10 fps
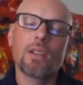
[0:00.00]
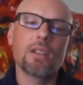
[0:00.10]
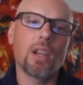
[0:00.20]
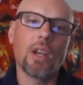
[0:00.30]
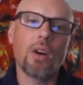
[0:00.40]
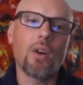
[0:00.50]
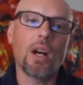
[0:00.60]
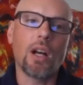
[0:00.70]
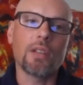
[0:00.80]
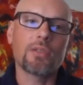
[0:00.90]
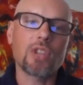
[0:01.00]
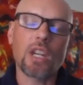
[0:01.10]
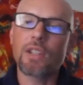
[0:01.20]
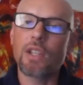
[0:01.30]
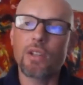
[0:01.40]
you know, uh,
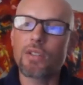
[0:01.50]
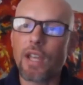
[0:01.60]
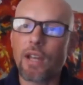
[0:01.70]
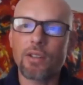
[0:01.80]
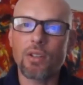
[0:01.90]
check the ears out,